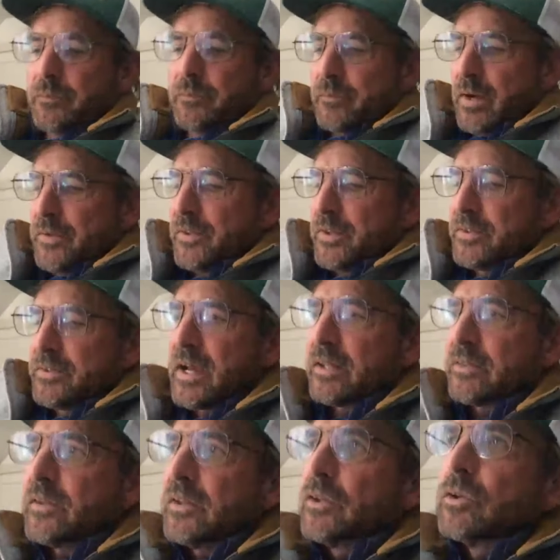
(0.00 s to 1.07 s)
I think that
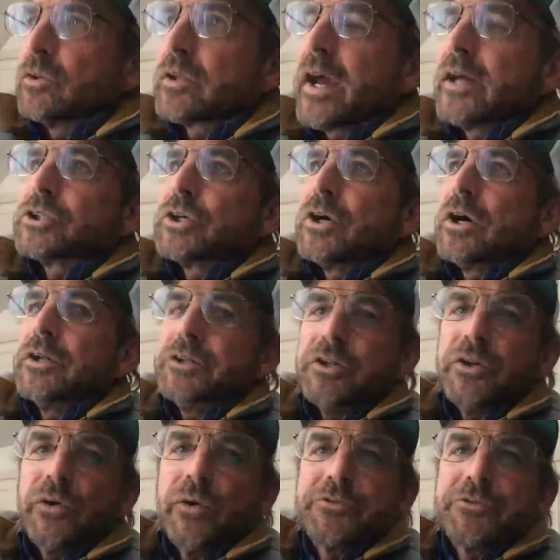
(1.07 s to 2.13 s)
thing will catch on. You
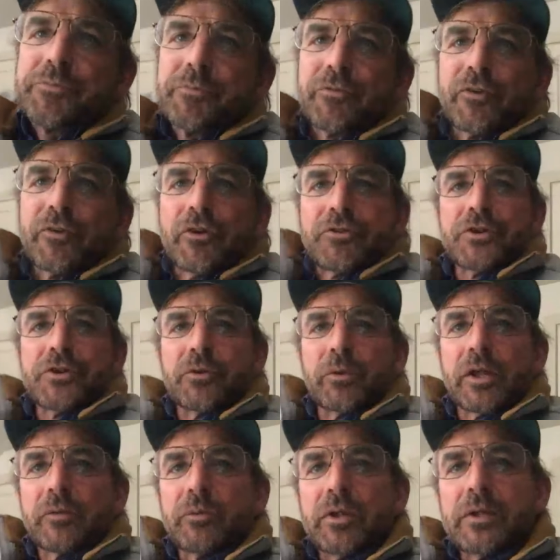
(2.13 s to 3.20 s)
know, it's first year where
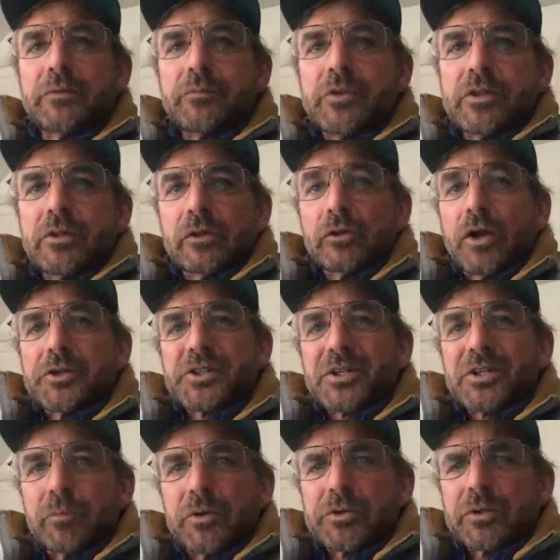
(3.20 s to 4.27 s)
they really did the large
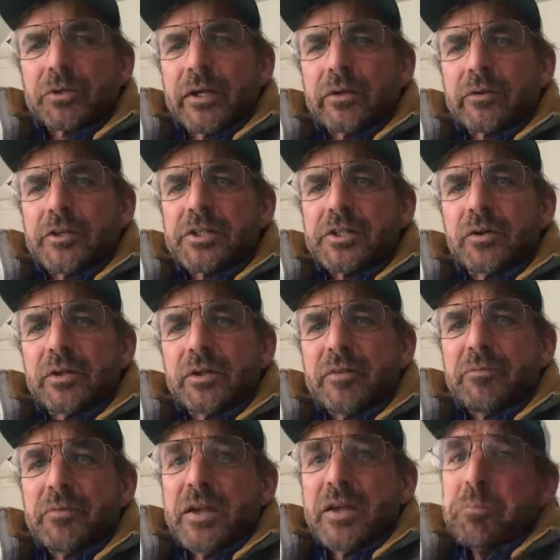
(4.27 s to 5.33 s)
commercial acreage. You know,
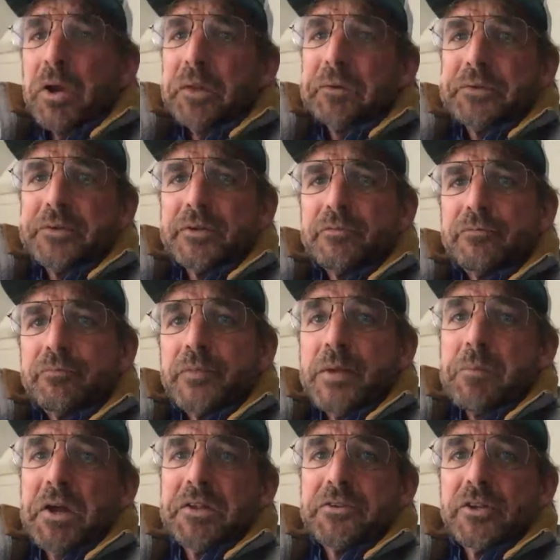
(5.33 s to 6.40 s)
they, they probably did,
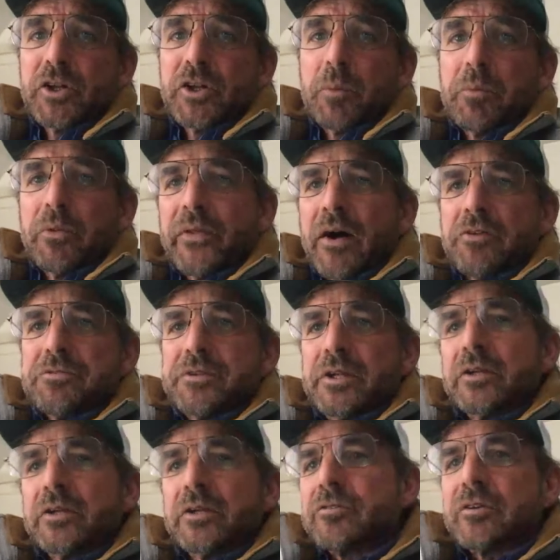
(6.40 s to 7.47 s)
they might have done a couple thousand
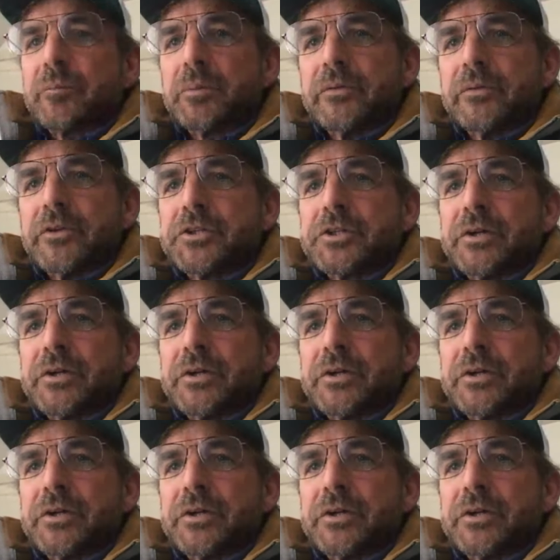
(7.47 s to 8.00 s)
acres up here this